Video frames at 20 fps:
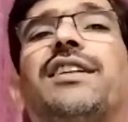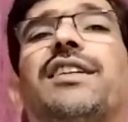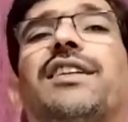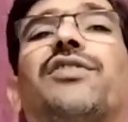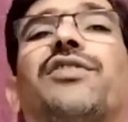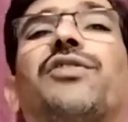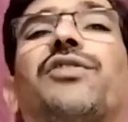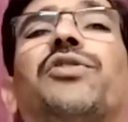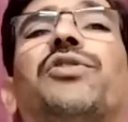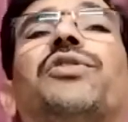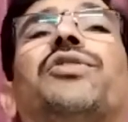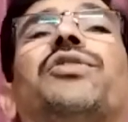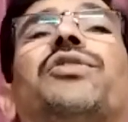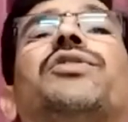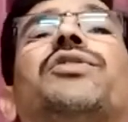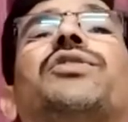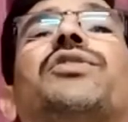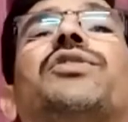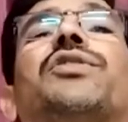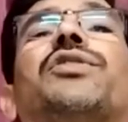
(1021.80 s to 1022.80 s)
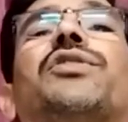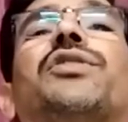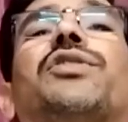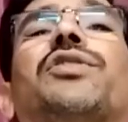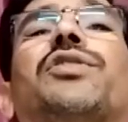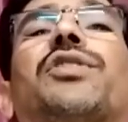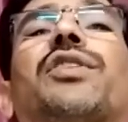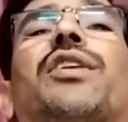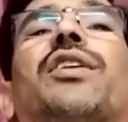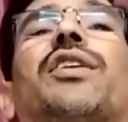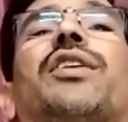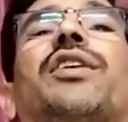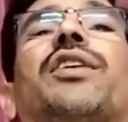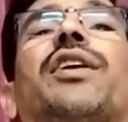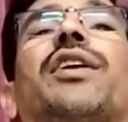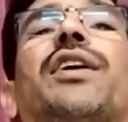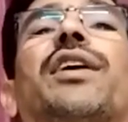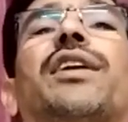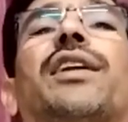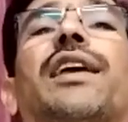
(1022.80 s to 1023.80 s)
So the
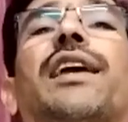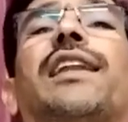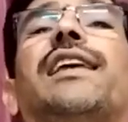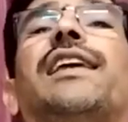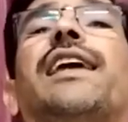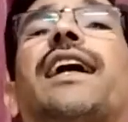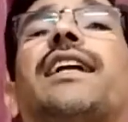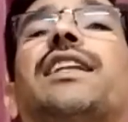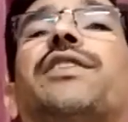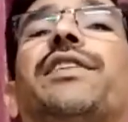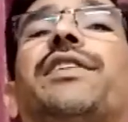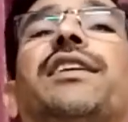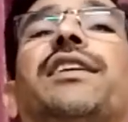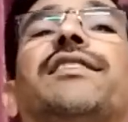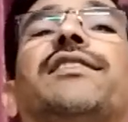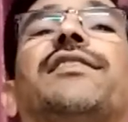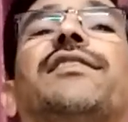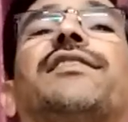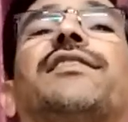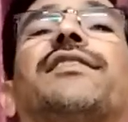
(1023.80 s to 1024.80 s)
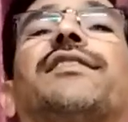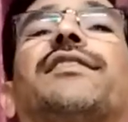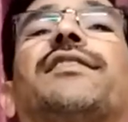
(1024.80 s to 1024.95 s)
daily activities